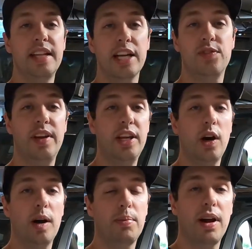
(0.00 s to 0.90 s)
Next
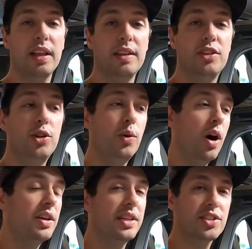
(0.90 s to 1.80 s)
video I'll probably do
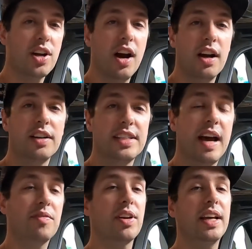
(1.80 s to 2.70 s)
on this car is
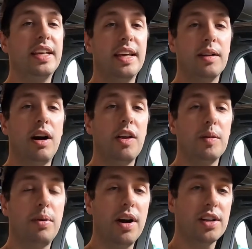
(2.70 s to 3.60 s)
after I get all
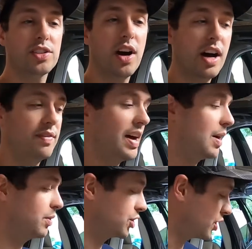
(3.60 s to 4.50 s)
the parts off,
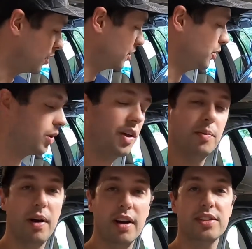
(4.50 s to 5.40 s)
I will show you all the
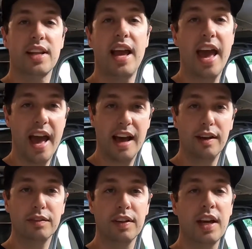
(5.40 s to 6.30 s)
parts that I
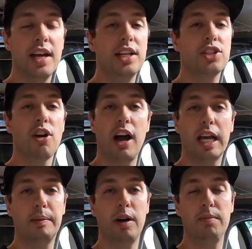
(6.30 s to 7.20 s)
have,
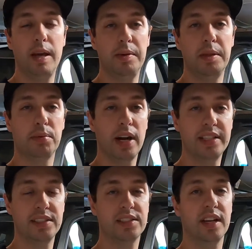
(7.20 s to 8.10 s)
talk about maybe the
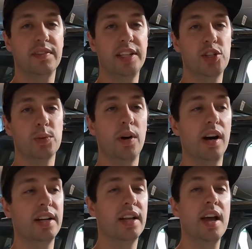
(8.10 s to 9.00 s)
prices of each
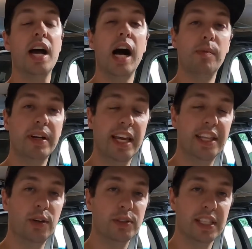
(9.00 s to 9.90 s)
one. I'm gonna
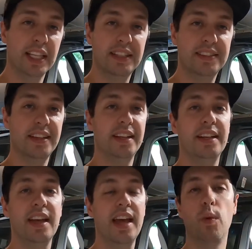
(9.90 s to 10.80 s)
get those
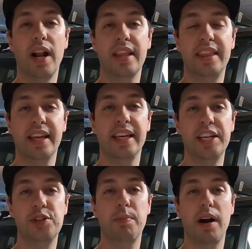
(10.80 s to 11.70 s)
listed, what I think
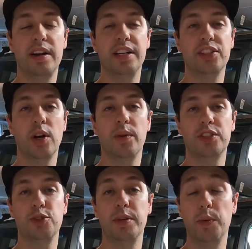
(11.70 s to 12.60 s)
each part is going
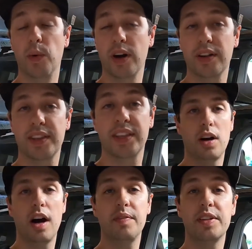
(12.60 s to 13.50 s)
to be worth.
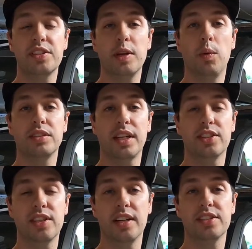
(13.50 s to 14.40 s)
Obviously, once I
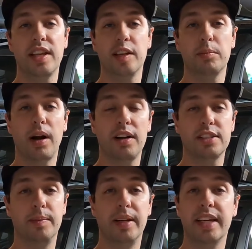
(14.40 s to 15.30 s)
start selling
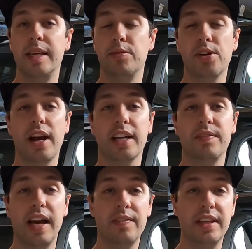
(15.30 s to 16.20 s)
parts, I'm gonna keep track
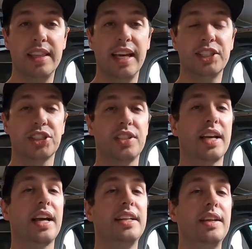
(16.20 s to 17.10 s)
of everything, just
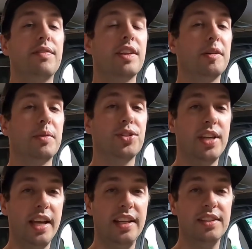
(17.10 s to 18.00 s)
like I did for the
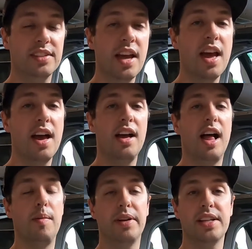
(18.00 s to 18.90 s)
Mercedes.
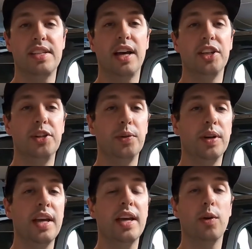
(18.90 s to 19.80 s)
I'm gonna tell
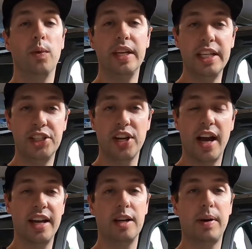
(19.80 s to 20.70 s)
you each
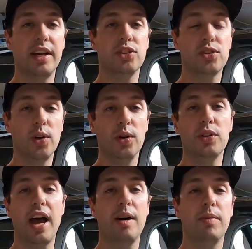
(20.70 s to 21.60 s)
item I
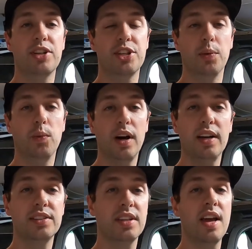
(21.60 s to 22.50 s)
sold, how much it
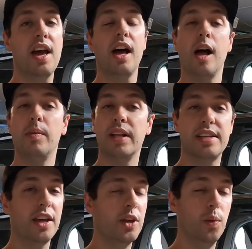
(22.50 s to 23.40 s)
was. I'm gonna
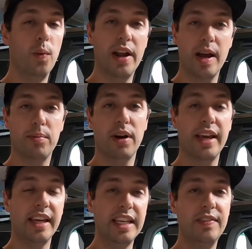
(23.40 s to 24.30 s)
tell you when I
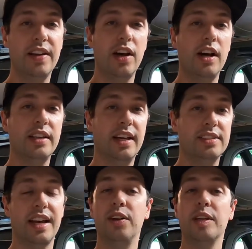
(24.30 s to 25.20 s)
break even on
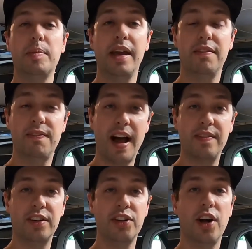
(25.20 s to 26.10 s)
this. I only paid
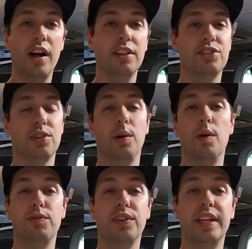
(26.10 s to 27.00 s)
$500, so
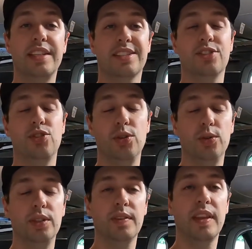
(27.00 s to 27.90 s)
hopefully it's
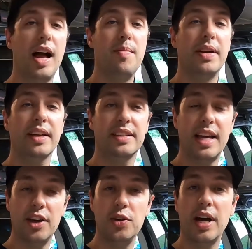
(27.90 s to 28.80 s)
soon. I'm gonna
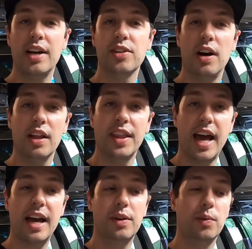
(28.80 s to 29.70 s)
tell you guys all
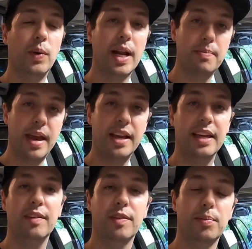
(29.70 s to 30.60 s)
that, what I'm
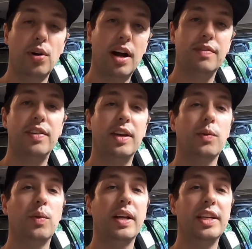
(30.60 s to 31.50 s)
making for
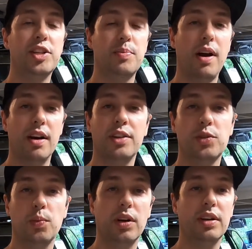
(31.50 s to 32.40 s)
profit, what each part
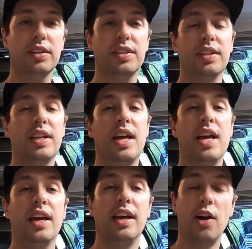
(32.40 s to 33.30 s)
is worth,
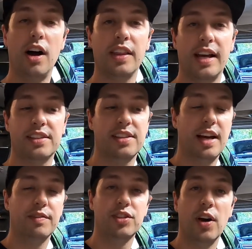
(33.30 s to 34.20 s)
and all that
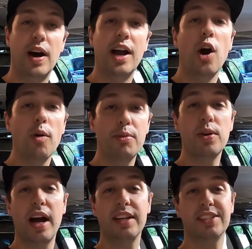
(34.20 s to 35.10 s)
stuff. So I hope you
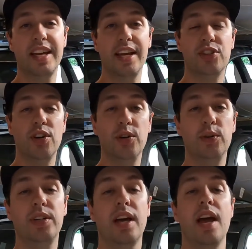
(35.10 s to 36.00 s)
guys stay
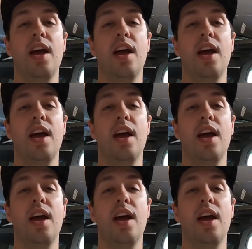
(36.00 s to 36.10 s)
tuned.